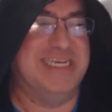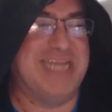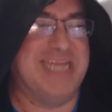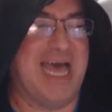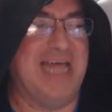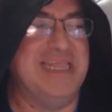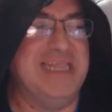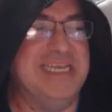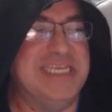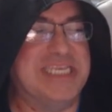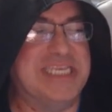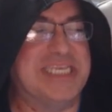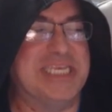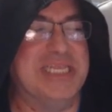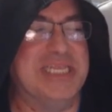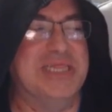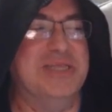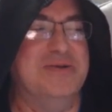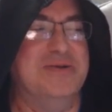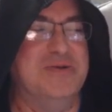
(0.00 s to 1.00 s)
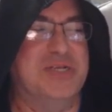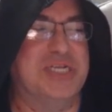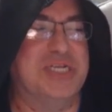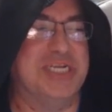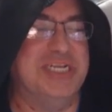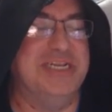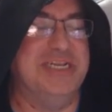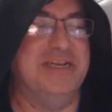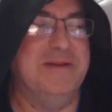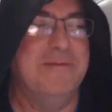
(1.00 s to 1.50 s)
Dala's
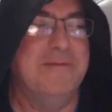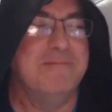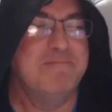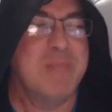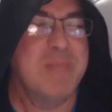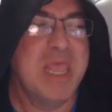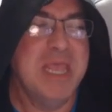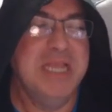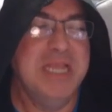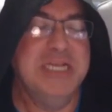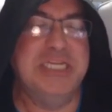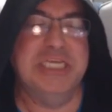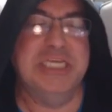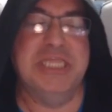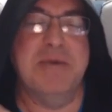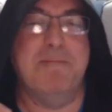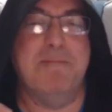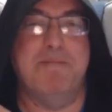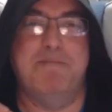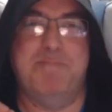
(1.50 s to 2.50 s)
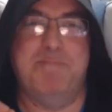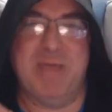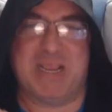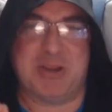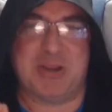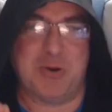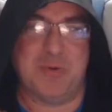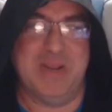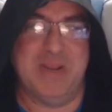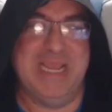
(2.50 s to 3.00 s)
solution to the
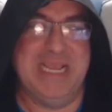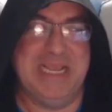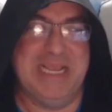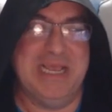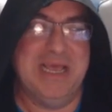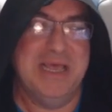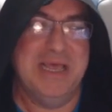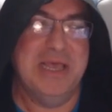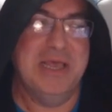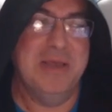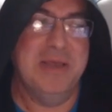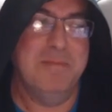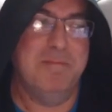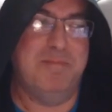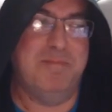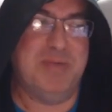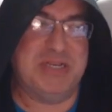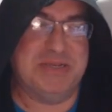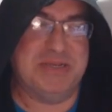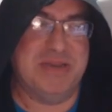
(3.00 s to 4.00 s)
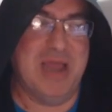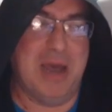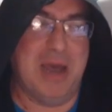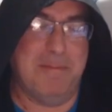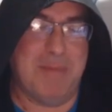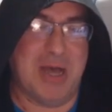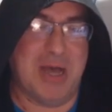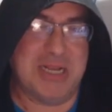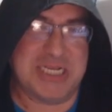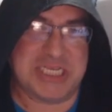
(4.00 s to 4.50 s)
bickering but
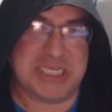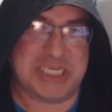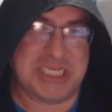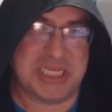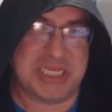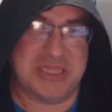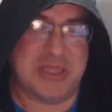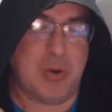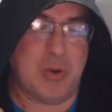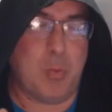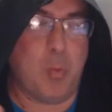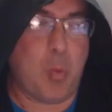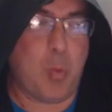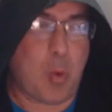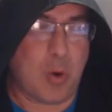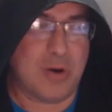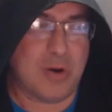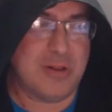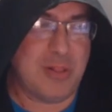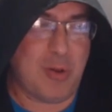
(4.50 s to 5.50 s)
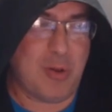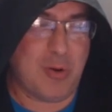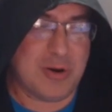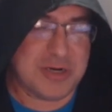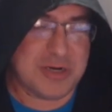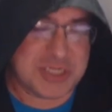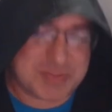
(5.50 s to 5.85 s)
amongst the warlords,